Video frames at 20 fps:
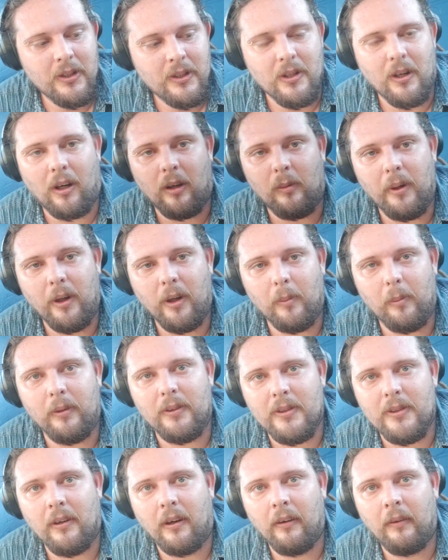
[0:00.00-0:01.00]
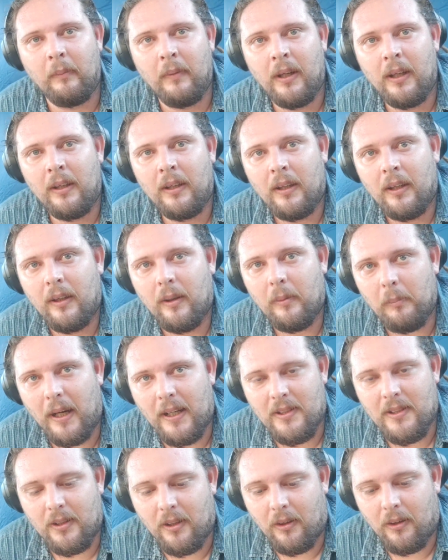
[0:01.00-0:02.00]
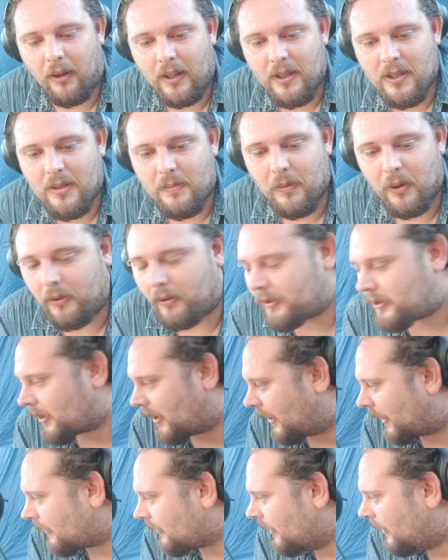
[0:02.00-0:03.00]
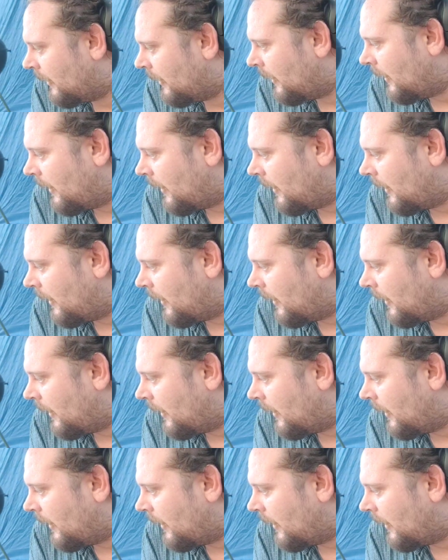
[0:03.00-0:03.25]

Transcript: style bourbon, so it makes it a nice smooth drink.